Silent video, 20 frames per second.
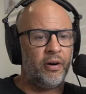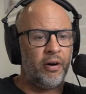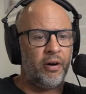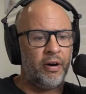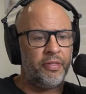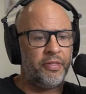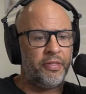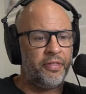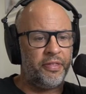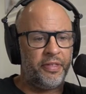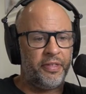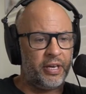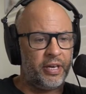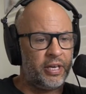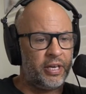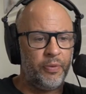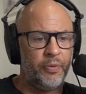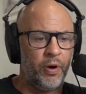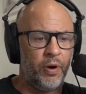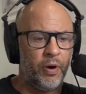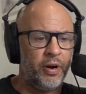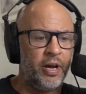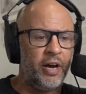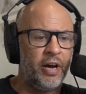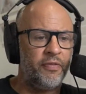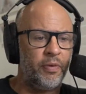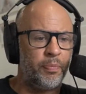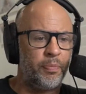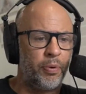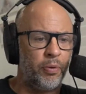I think he won't
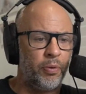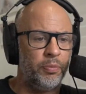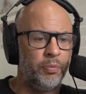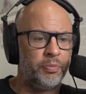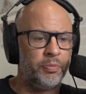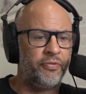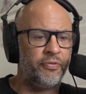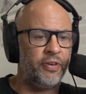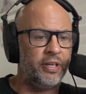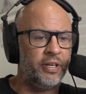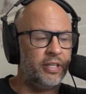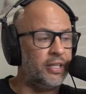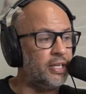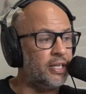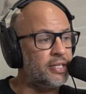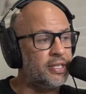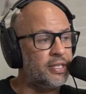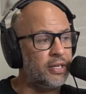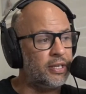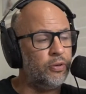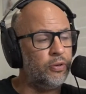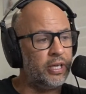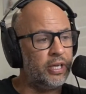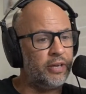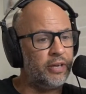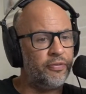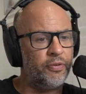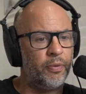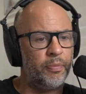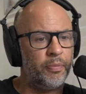have a problem defending that single leg,
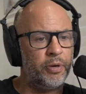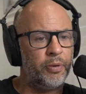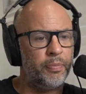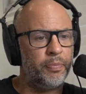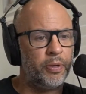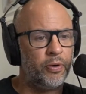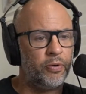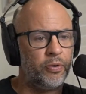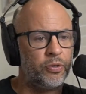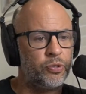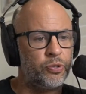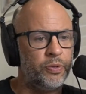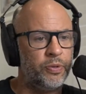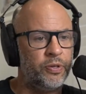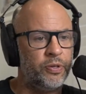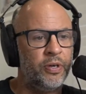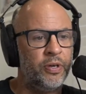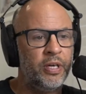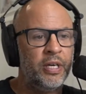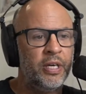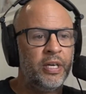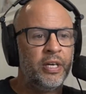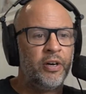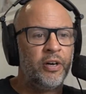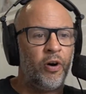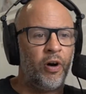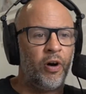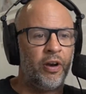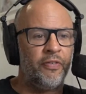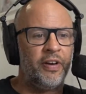if you want me to be honest with you.
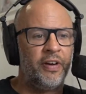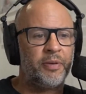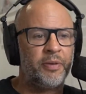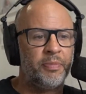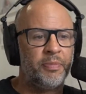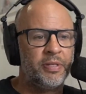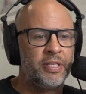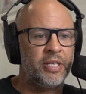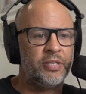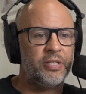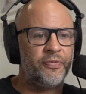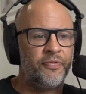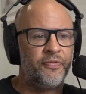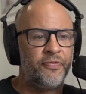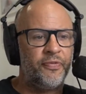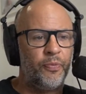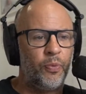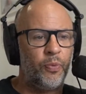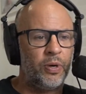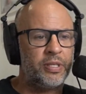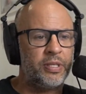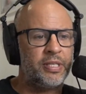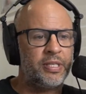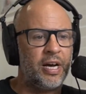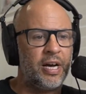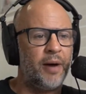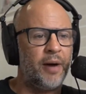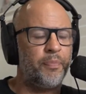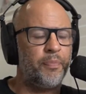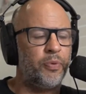Oliver Ekman says, what's
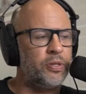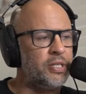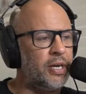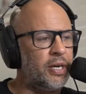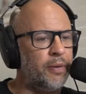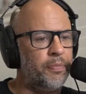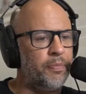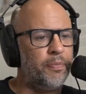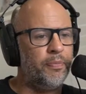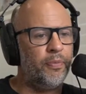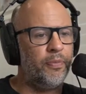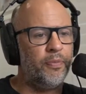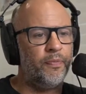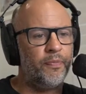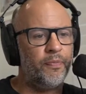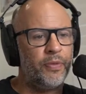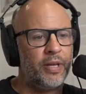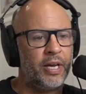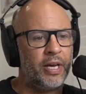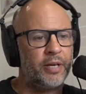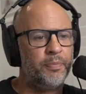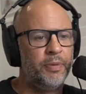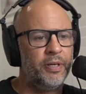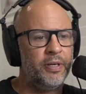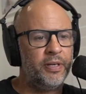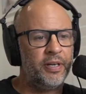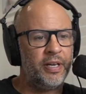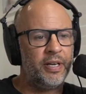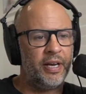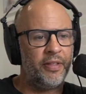up,
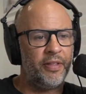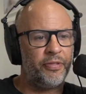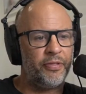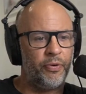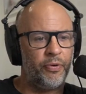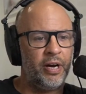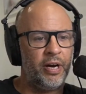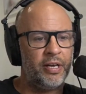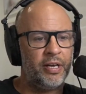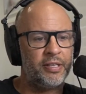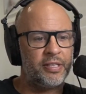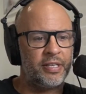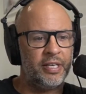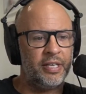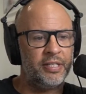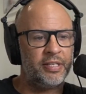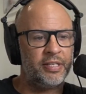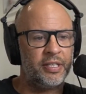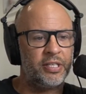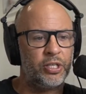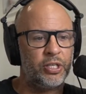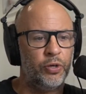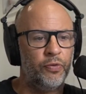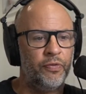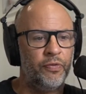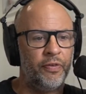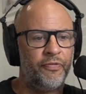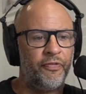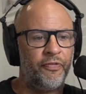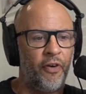Ekman? And Thrillhouse says, the
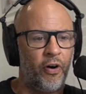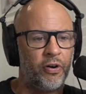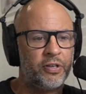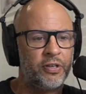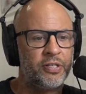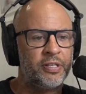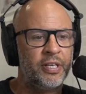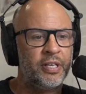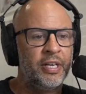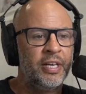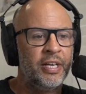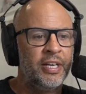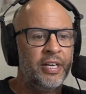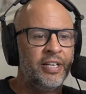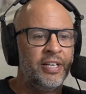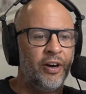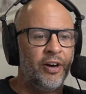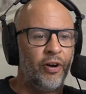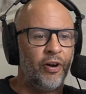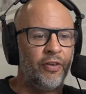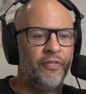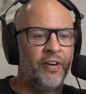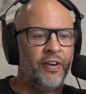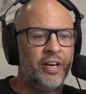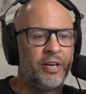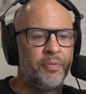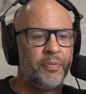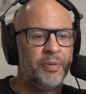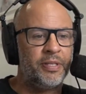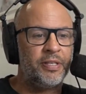Silver Fox. Oliver
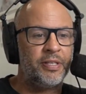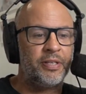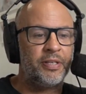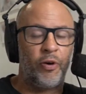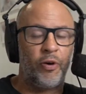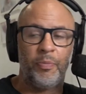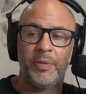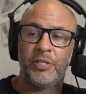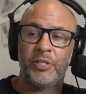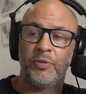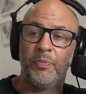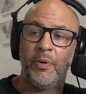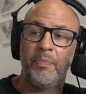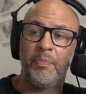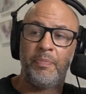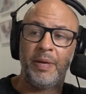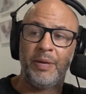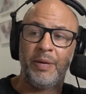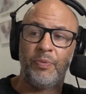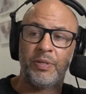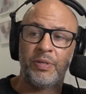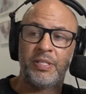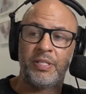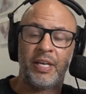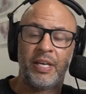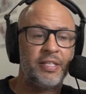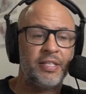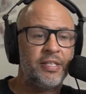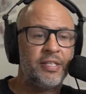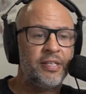Ekman comments on my beard once
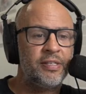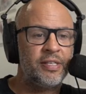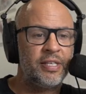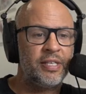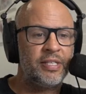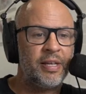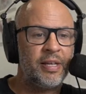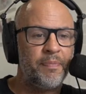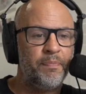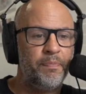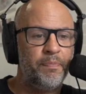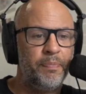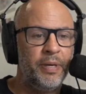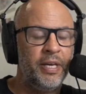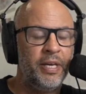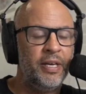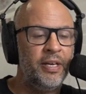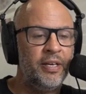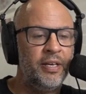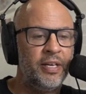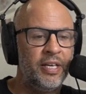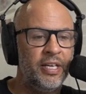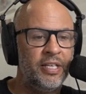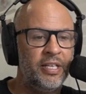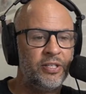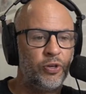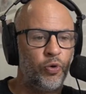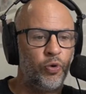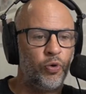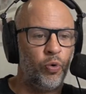again and says that beard
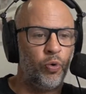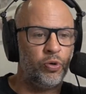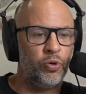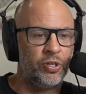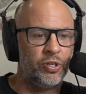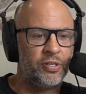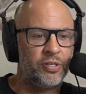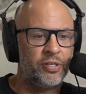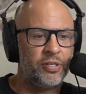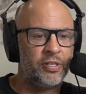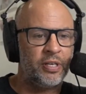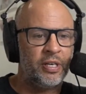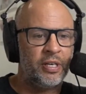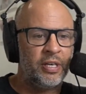is gorgeous.